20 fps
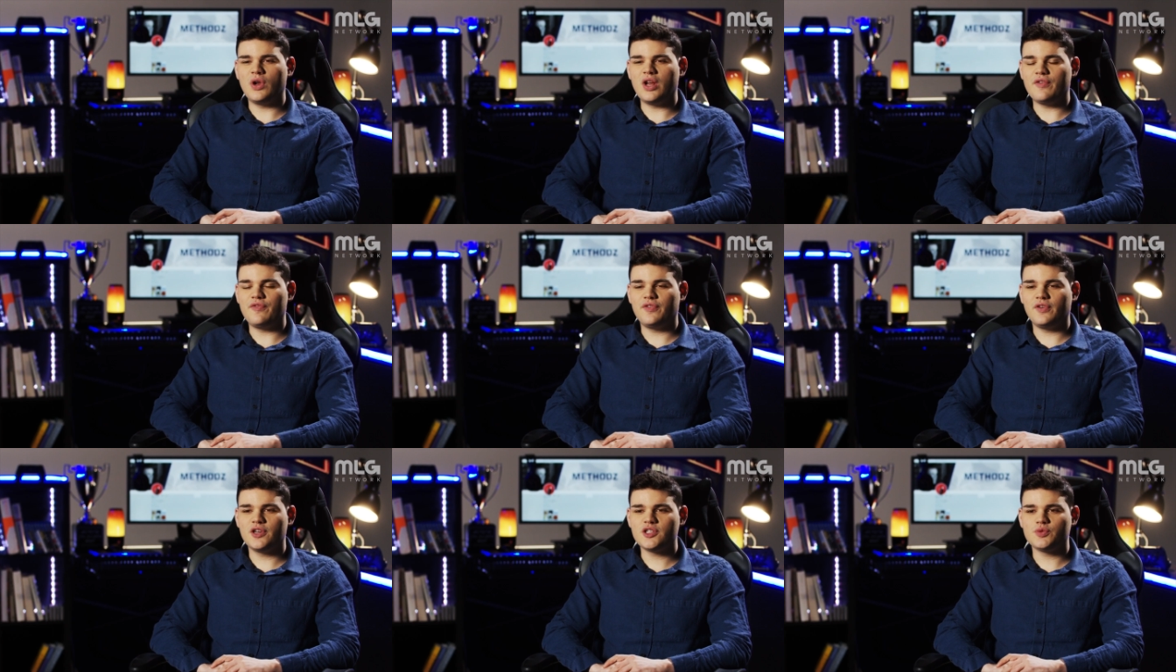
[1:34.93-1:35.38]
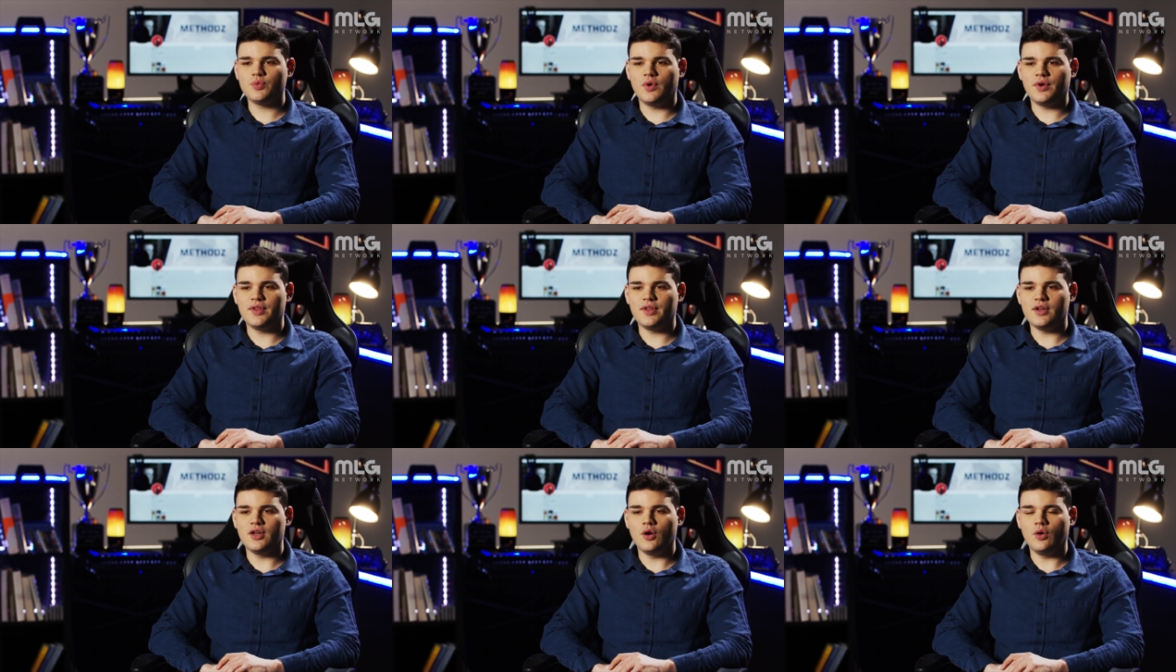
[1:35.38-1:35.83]
When I first
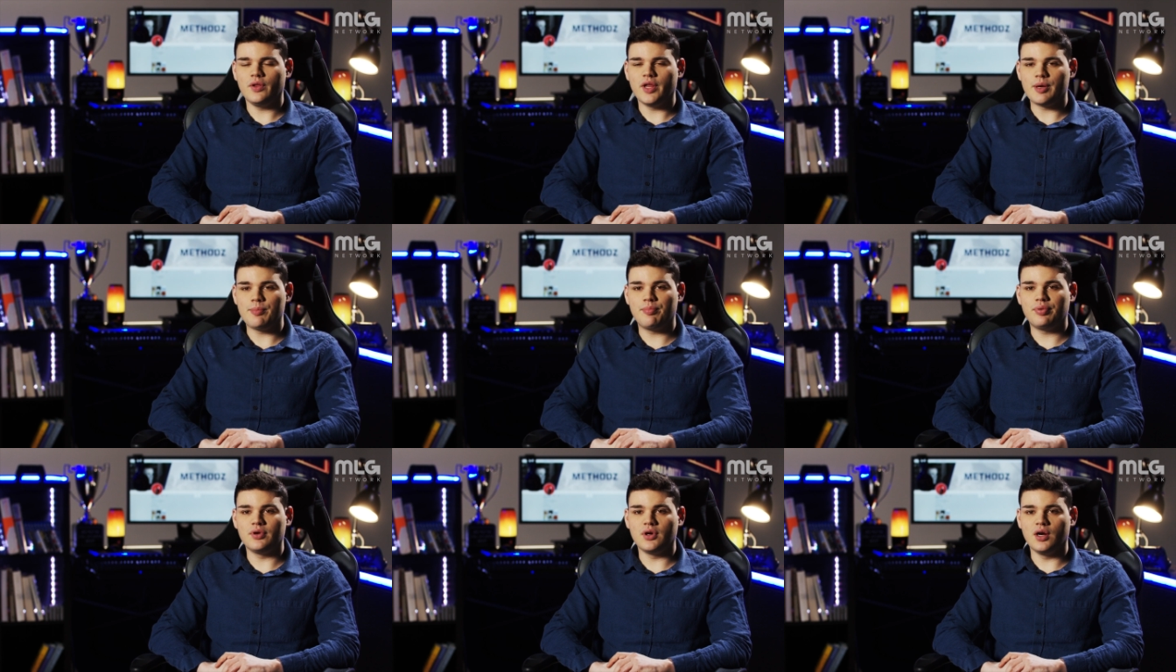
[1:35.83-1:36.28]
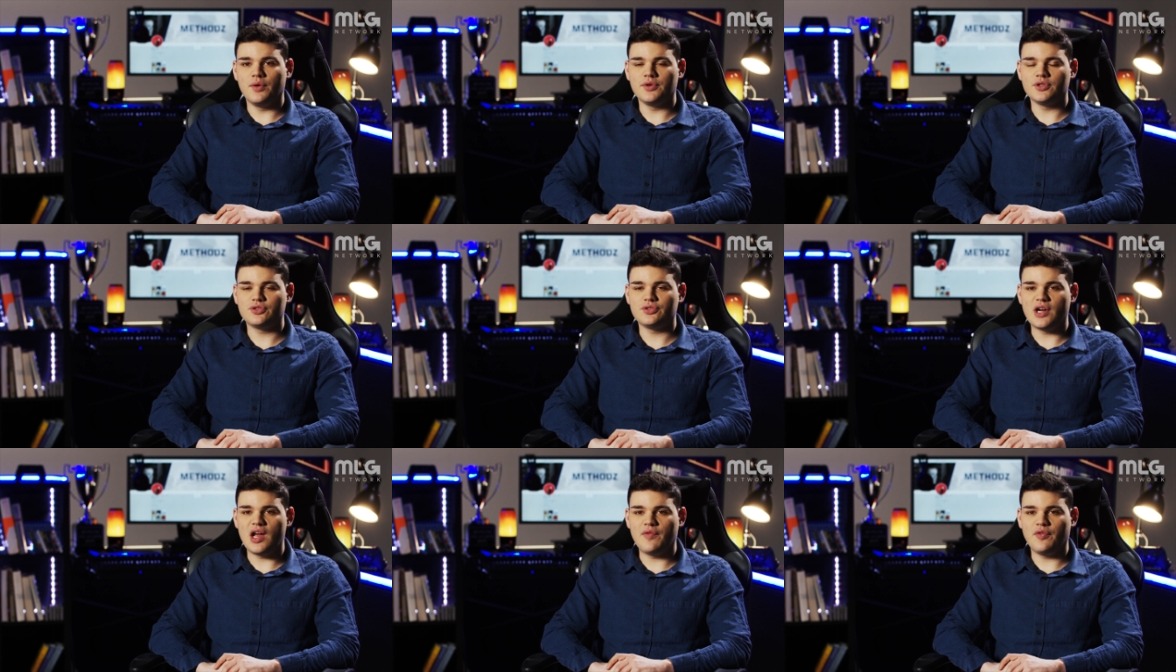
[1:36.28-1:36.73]
wanted to go like pro
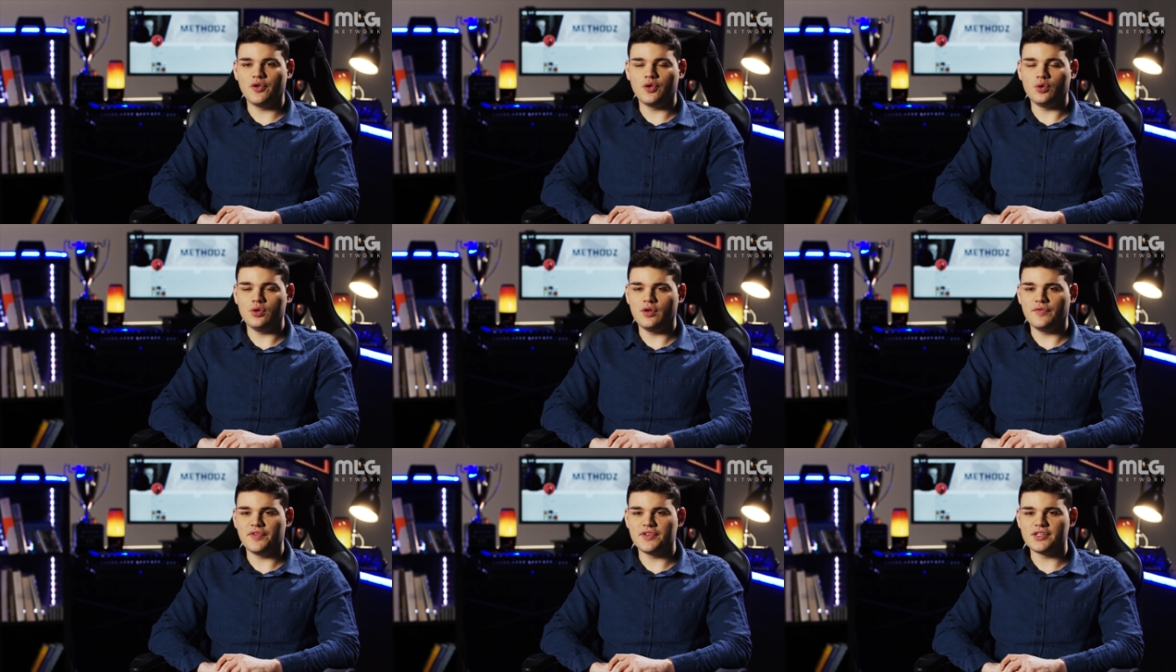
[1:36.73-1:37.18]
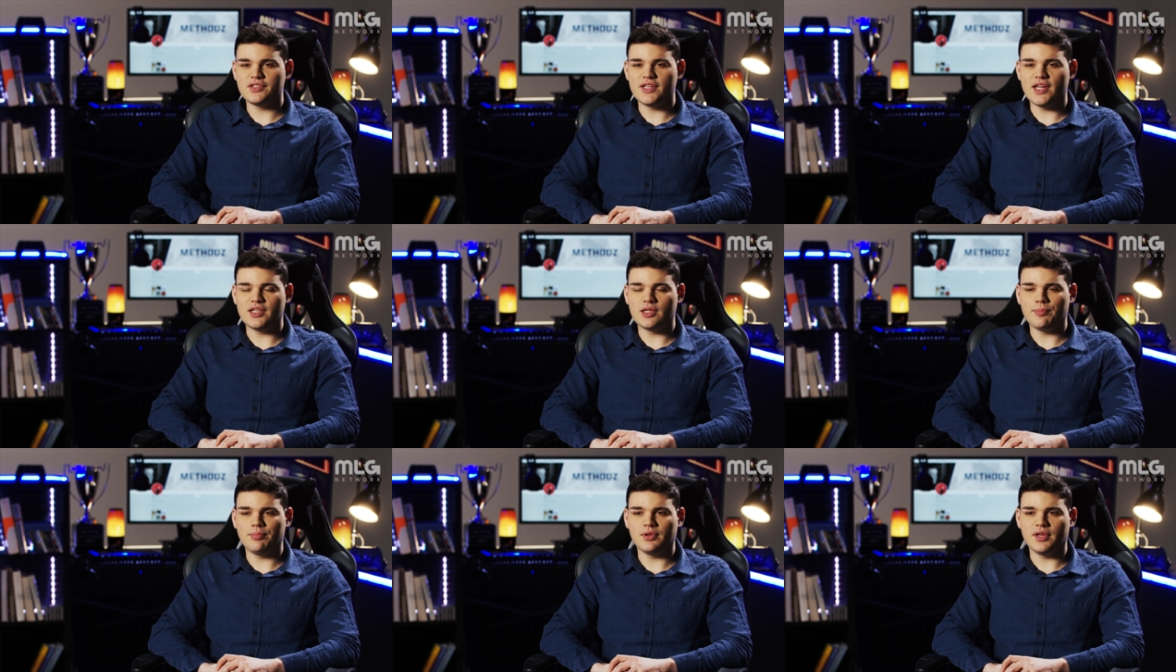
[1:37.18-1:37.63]
and travel to a different
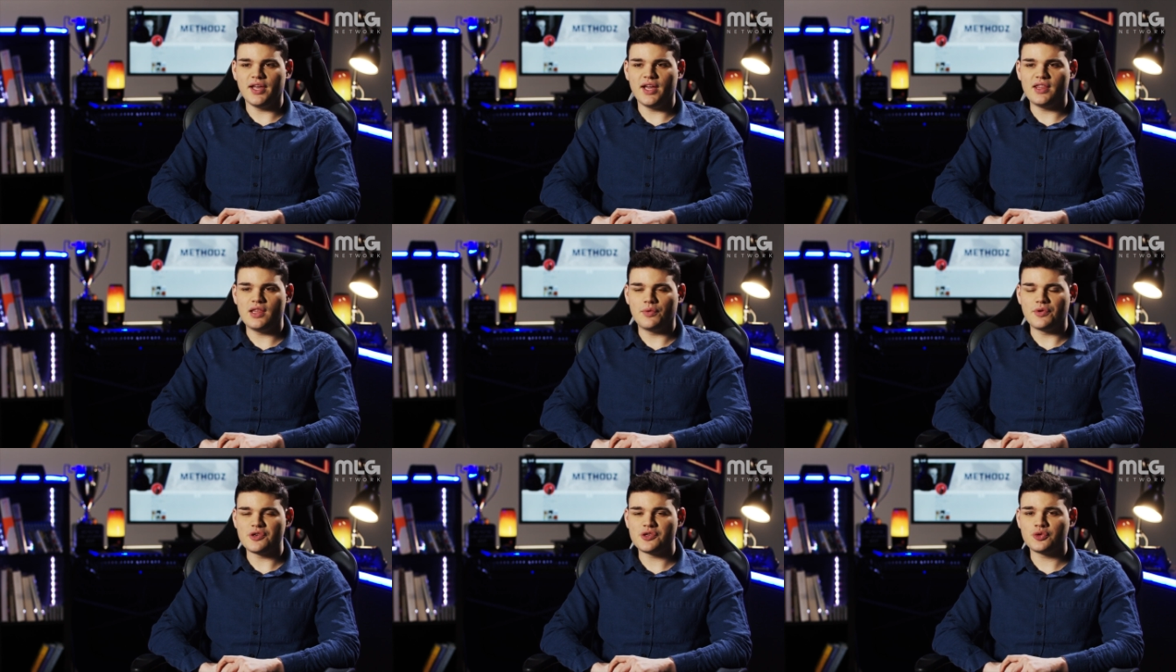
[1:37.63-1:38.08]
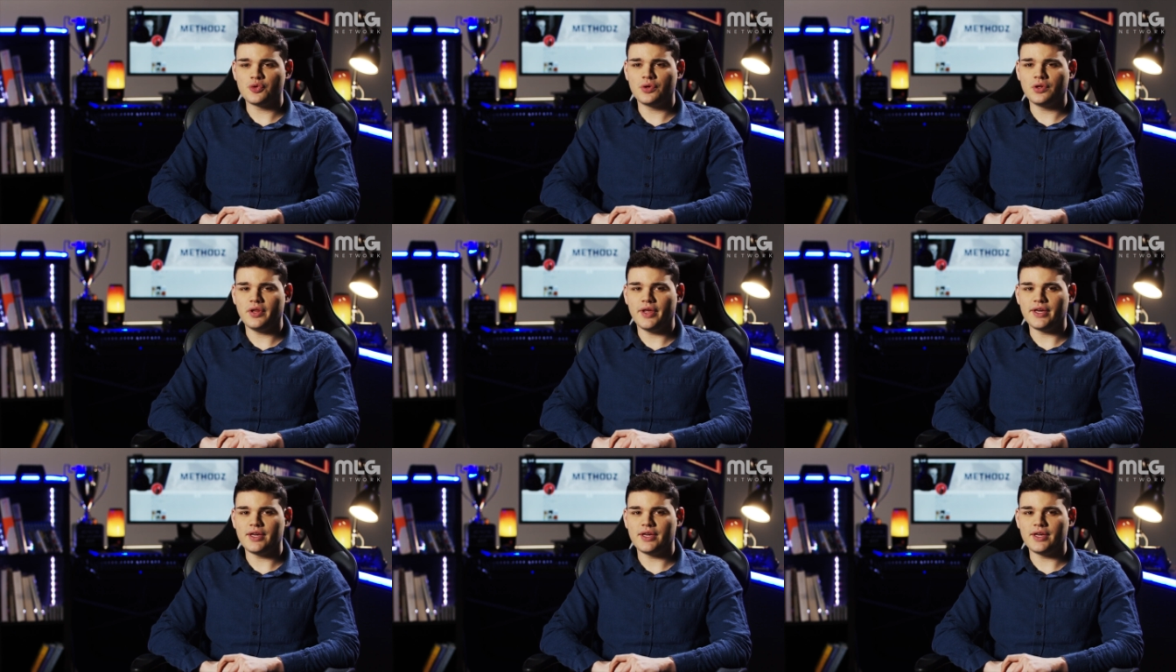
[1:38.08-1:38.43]
state to play, they were sort of